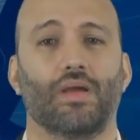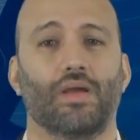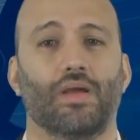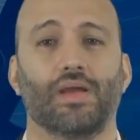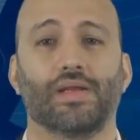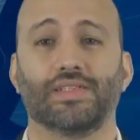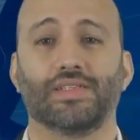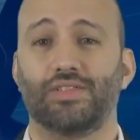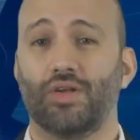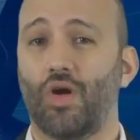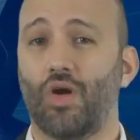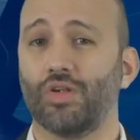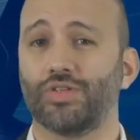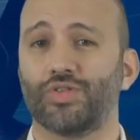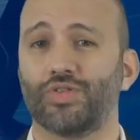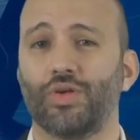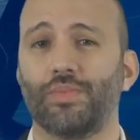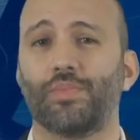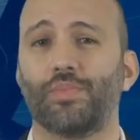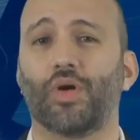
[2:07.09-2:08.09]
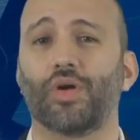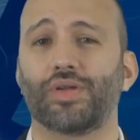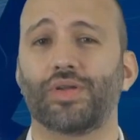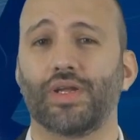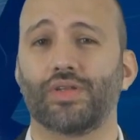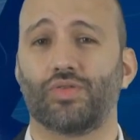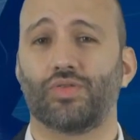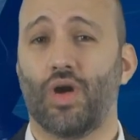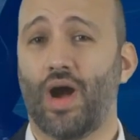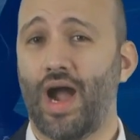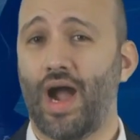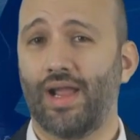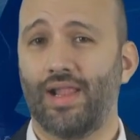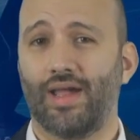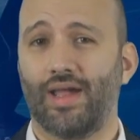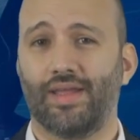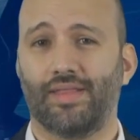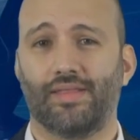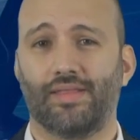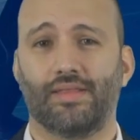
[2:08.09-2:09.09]
It is also important to
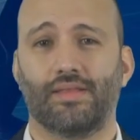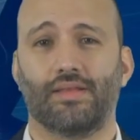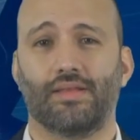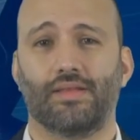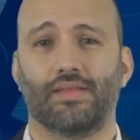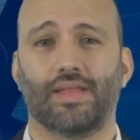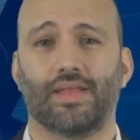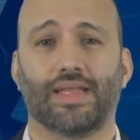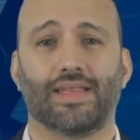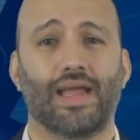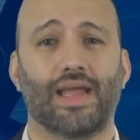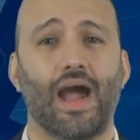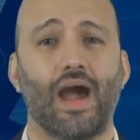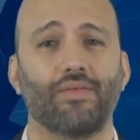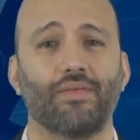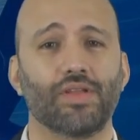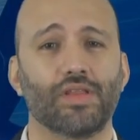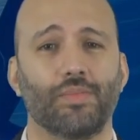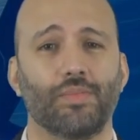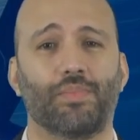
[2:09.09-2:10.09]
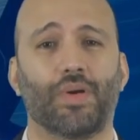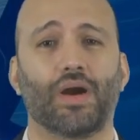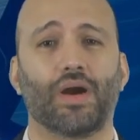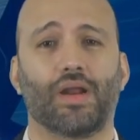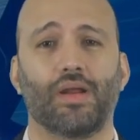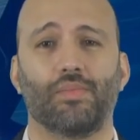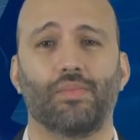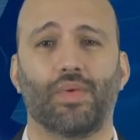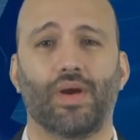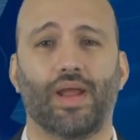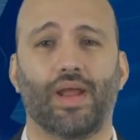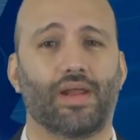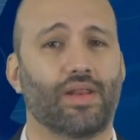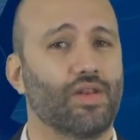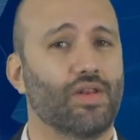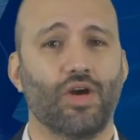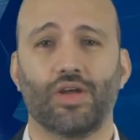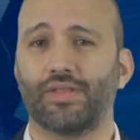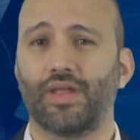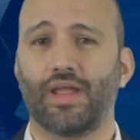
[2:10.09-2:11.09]
highlight that having the parking brake
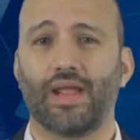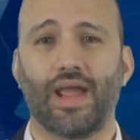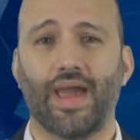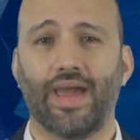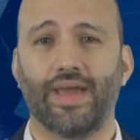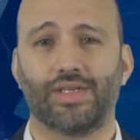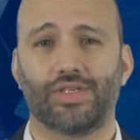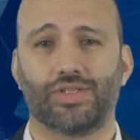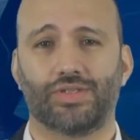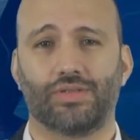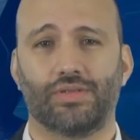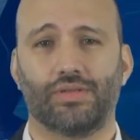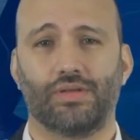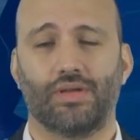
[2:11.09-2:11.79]
not engaged